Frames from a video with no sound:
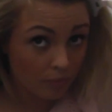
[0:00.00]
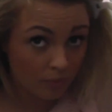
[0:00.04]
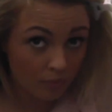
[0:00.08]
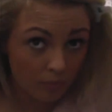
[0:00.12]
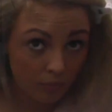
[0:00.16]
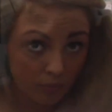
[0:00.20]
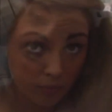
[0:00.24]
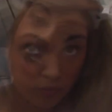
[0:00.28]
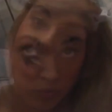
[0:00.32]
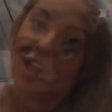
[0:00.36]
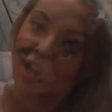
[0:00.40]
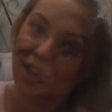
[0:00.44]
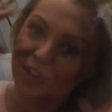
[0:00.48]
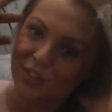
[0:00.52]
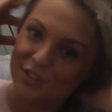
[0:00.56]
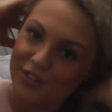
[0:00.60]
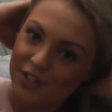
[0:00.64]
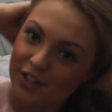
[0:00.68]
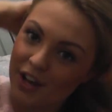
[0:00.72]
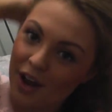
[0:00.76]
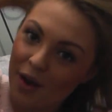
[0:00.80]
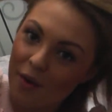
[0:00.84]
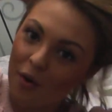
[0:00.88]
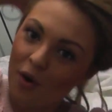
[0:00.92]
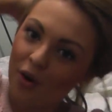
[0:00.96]
Okay, so
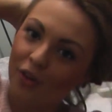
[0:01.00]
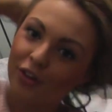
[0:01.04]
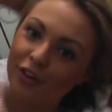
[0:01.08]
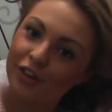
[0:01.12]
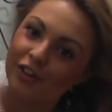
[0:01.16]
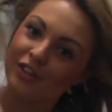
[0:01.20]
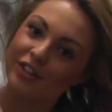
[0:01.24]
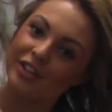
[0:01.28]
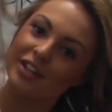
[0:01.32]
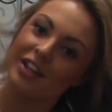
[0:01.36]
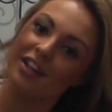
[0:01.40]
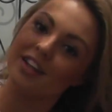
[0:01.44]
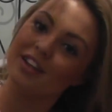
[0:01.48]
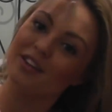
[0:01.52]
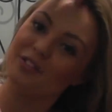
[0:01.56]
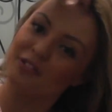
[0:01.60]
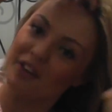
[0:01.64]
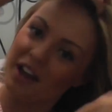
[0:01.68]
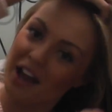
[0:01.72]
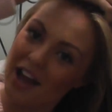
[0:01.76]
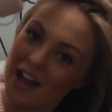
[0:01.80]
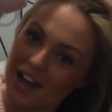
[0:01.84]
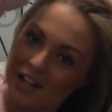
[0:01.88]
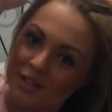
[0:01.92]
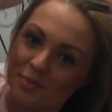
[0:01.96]
now all the underneath of your
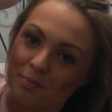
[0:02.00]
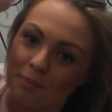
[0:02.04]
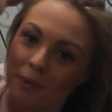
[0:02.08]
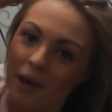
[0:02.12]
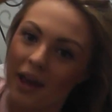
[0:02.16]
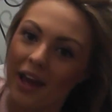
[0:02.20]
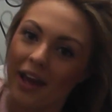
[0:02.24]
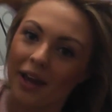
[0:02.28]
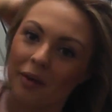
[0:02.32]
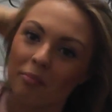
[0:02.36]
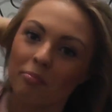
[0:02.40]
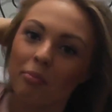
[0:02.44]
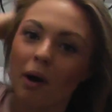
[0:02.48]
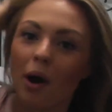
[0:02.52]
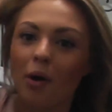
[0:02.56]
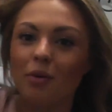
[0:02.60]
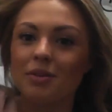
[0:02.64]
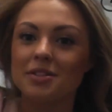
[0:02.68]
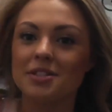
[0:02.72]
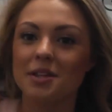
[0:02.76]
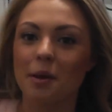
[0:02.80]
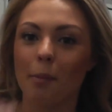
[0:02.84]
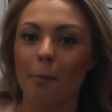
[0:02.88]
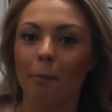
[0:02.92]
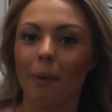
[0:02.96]
hair is big and
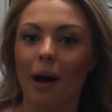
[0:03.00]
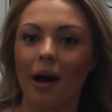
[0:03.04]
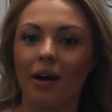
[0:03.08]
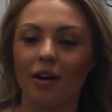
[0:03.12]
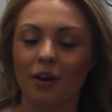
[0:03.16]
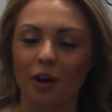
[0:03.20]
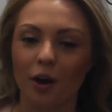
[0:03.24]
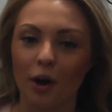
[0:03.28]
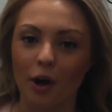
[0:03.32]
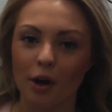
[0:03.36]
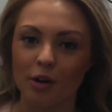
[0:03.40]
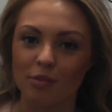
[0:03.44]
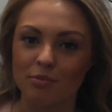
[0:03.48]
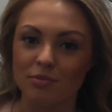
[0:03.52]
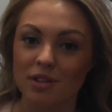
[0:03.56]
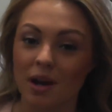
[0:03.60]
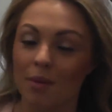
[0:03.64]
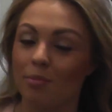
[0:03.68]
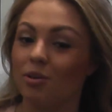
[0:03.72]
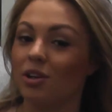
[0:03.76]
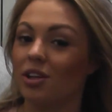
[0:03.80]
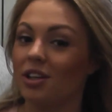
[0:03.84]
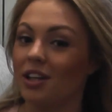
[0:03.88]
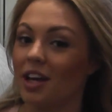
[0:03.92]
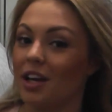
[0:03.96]
bouncy and back combed, I'm
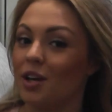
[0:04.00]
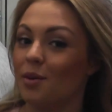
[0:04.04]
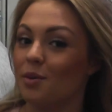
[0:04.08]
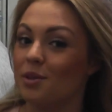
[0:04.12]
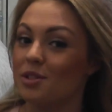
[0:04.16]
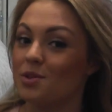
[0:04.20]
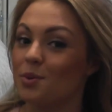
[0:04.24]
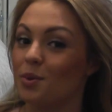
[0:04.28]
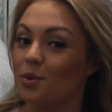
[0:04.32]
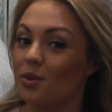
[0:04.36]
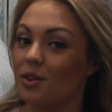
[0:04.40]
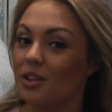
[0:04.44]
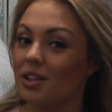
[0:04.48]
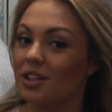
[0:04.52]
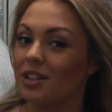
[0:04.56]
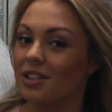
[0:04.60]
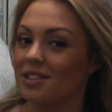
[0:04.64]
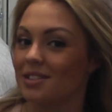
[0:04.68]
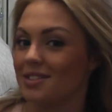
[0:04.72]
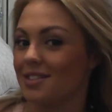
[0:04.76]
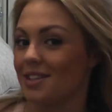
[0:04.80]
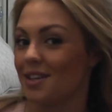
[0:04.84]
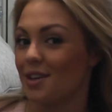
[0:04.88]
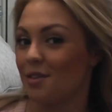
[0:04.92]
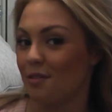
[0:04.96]
going to let you into another little
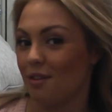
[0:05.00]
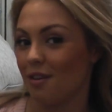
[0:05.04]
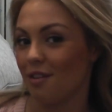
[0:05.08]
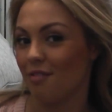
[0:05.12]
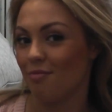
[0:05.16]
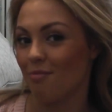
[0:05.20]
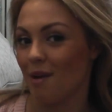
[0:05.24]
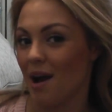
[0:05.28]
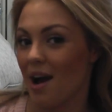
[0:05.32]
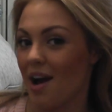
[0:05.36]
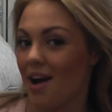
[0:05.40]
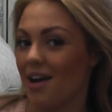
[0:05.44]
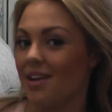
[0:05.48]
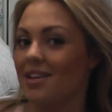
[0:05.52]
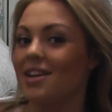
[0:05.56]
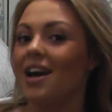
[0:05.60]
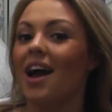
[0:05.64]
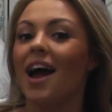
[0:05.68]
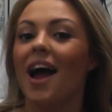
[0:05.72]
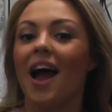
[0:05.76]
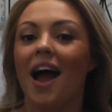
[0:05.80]
secret of mine.